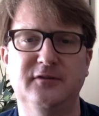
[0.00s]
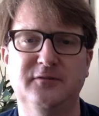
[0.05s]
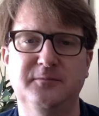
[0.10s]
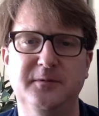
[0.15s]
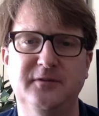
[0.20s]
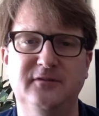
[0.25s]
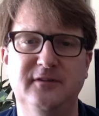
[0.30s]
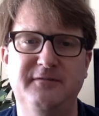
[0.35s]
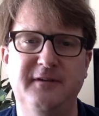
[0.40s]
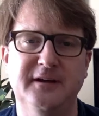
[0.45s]

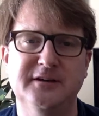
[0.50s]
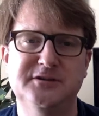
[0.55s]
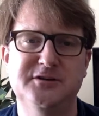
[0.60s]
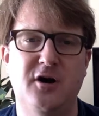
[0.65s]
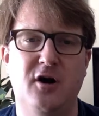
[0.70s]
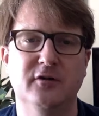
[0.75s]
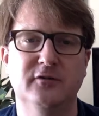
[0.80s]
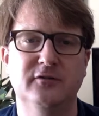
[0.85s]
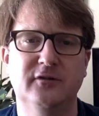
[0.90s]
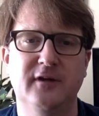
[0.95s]
specific
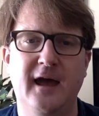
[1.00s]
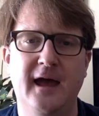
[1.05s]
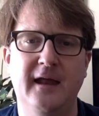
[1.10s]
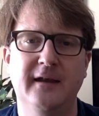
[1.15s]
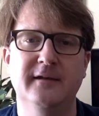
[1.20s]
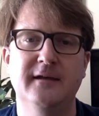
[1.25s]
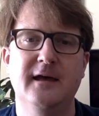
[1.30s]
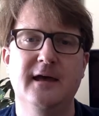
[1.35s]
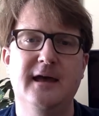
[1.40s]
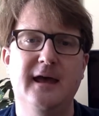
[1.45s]
shots
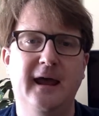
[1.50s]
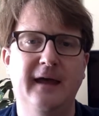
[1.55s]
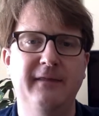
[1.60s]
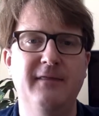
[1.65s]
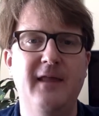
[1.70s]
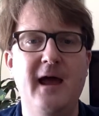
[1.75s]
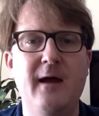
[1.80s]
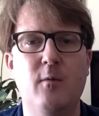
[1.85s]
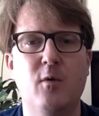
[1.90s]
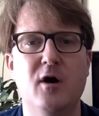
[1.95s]
and, in
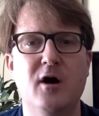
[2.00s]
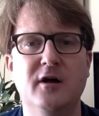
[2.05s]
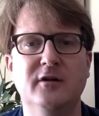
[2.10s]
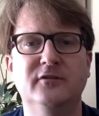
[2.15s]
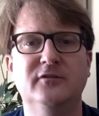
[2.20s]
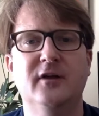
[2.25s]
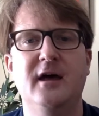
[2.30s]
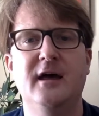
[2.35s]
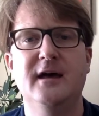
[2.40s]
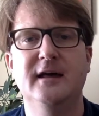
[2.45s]
their
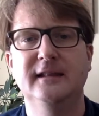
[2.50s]
words,